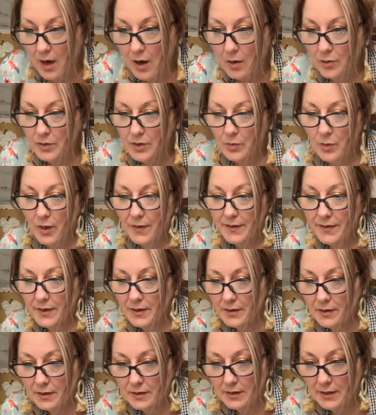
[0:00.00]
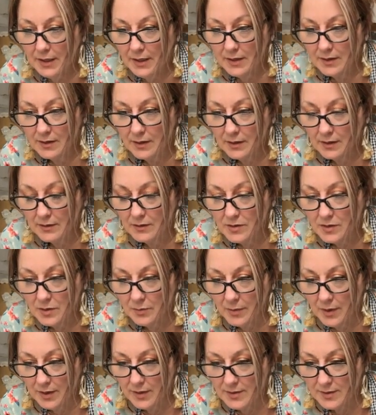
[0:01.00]
Oh, you want the link
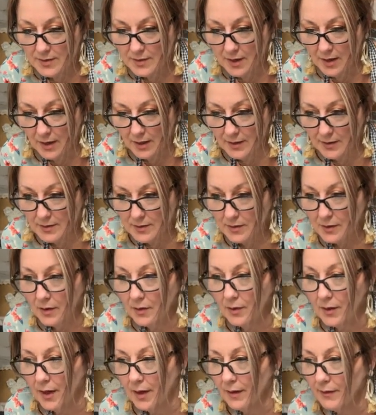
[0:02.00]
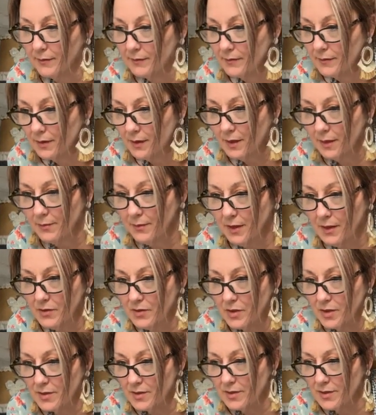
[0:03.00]
to my site? Okay, give me
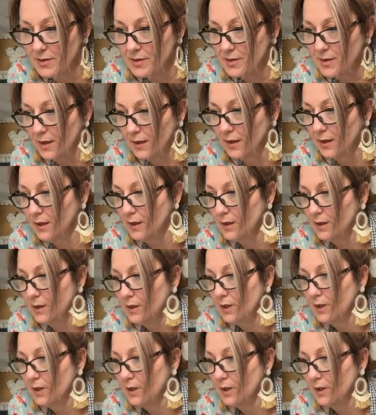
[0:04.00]
just a second.